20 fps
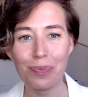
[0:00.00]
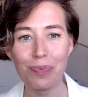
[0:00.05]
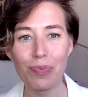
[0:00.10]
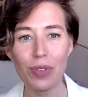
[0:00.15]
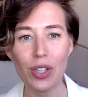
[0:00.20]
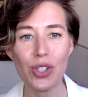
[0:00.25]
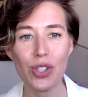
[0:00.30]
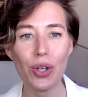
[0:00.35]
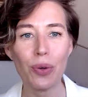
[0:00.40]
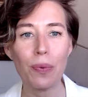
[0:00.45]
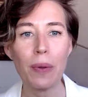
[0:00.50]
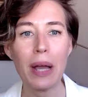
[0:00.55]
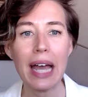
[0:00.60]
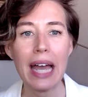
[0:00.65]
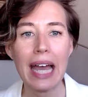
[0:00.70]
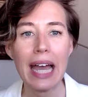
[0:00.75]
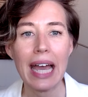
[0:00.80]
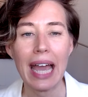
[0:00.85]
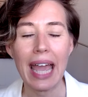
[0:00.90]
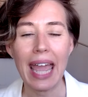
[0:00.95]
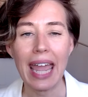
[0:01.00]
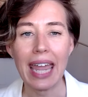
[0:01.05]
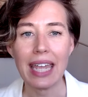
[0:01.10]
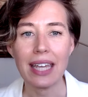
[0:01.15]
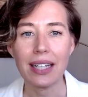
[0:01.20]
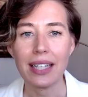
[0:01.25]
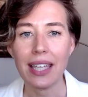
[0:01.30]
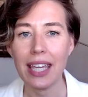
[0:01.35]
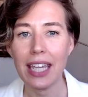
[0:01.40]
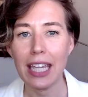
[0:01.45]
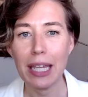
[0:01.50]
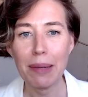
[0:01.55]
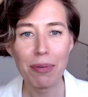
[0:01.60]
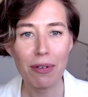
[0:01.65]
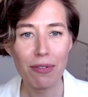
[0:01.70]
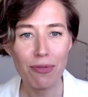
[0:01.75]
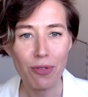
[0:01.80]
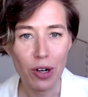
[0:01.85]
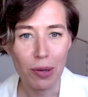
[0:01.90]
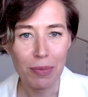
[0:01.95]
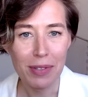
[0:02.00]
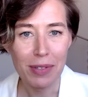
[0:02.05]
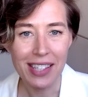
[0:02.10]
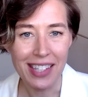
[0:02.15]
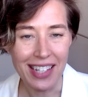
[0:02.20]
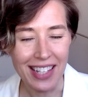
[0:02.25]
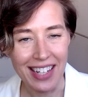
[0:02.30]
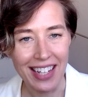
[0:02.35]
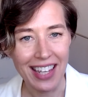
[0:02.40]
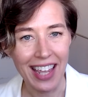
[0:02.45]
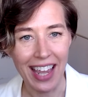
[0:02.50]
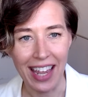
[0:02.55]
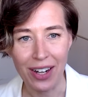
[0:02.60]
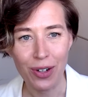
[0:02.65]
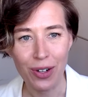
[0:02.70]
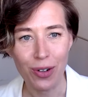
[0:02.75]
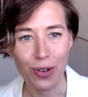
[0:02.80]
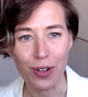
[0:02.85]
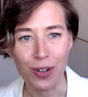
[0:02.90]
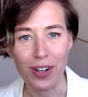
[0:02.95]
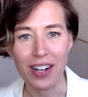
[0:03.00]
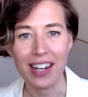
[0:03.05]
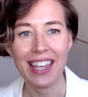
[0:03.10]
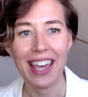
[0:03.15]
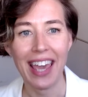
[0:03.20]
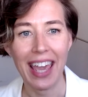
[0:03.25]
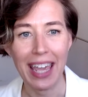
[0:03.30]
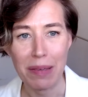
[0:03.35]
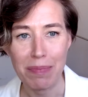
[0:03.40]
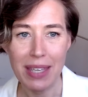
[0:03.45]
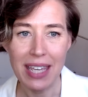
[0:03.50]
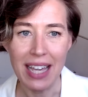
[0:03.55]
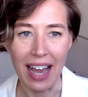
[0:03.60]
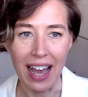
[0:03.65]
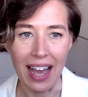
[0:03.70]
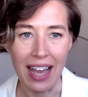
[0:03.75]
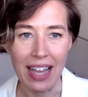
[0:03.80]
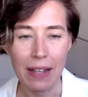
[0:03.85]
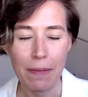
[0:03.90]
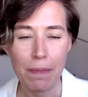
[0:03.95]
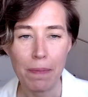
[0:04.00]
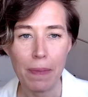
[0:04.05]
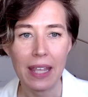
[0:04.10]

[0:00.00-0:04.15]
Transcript: So, a key performance indicator, or KPI,